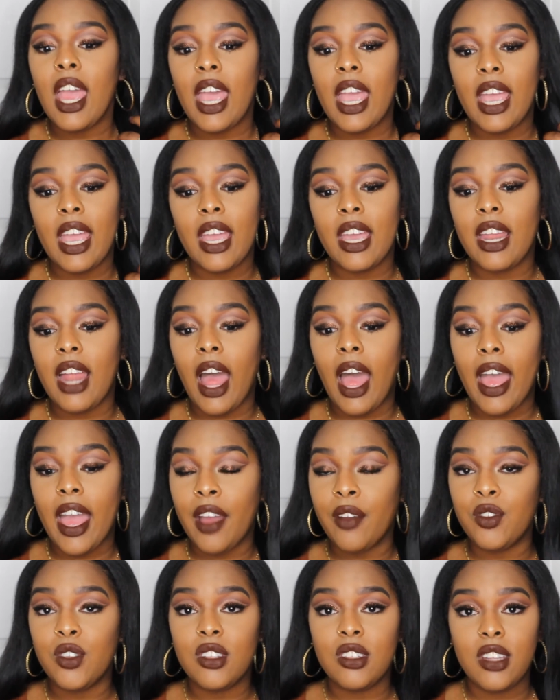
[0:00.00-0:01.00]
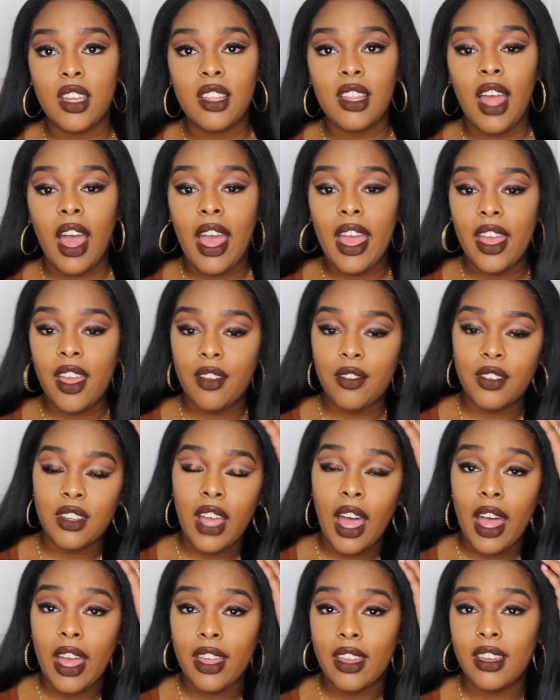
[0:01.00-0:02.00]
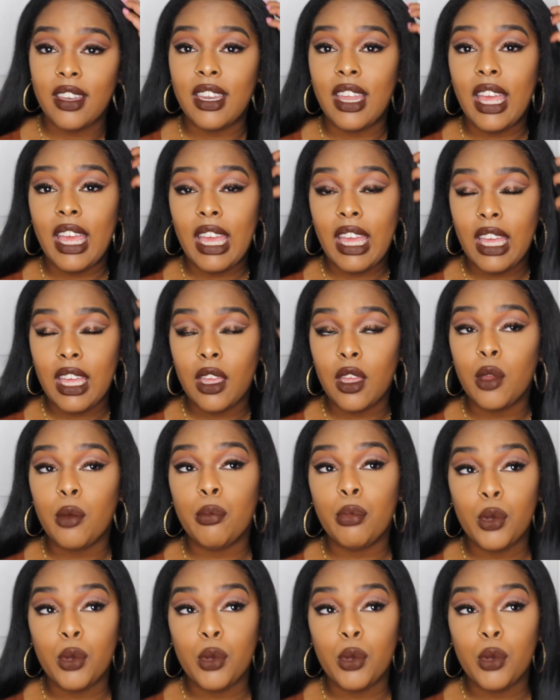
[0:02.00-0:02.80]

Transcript: and I have to say that I have gotten a